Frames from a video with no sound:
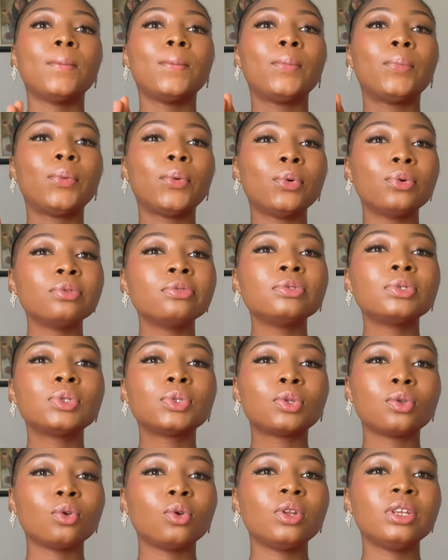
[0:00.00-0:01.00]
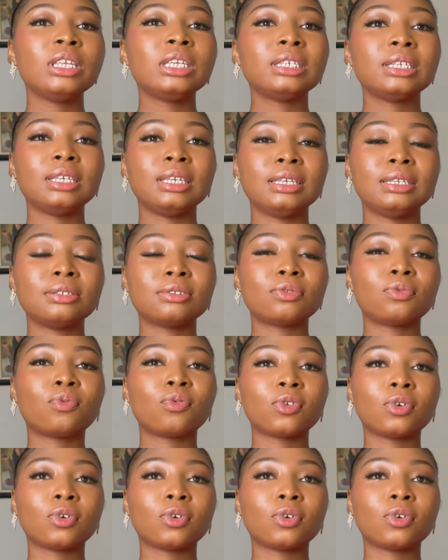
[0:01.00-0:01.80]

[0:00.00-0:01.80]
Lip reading: Bronzetone is